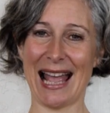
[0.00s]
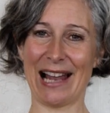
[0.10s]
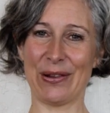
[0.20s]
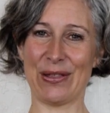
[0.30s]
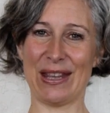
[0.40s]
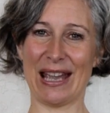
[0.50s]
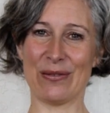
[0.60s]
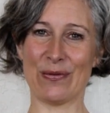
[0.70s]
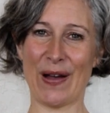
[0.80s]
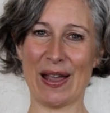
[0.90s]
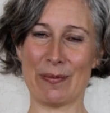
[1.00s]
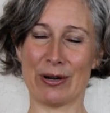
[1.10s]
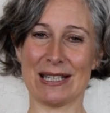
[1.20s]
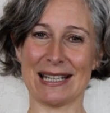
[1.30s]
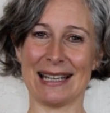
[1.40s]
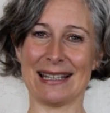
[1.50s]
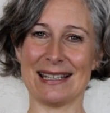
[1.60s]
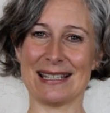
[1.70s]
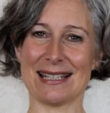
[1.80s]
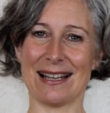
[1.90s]
healthy and vibrant at
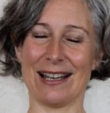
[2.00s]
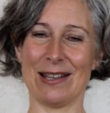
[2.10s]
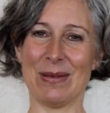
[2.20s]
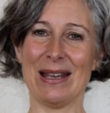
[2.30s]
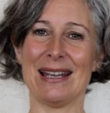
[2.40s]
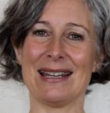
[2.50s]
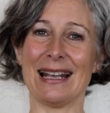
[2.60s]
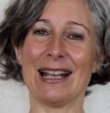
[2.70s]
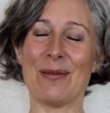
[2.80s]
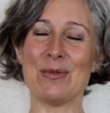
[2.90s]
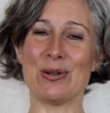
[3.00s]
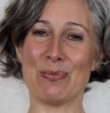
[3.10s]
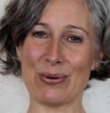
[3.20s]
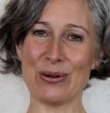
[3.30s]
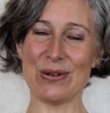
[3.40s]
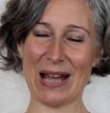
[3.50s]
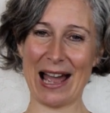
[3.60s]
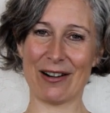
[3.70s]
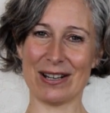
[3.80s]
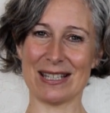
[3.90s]
this time, then come to
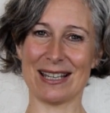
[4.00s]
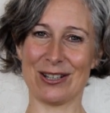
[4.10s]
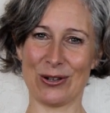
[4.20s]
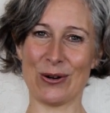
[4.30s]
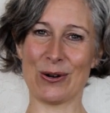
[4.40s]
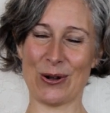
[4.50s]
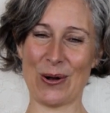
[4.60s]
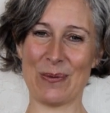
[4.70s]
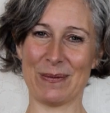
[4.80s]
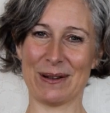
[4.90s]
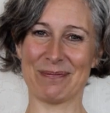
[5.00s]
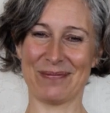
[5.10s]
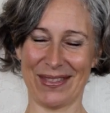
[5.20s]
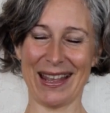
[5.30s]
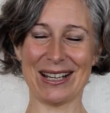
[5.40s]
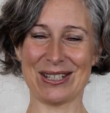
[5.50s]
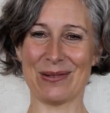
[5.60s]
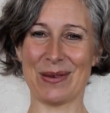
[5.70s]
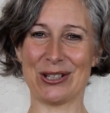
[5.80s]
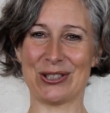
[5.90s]
pruneharris.com. Thanks so
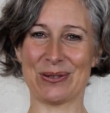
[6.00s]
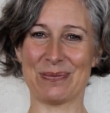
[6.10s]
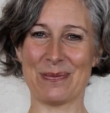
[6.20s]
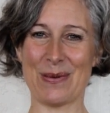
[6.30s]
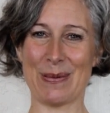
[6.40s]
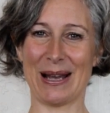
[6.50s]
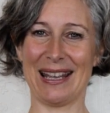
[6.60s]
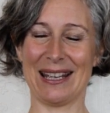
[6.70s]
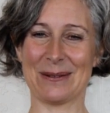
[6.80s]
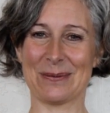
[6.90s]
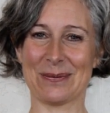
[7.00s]
much. Bye-bye.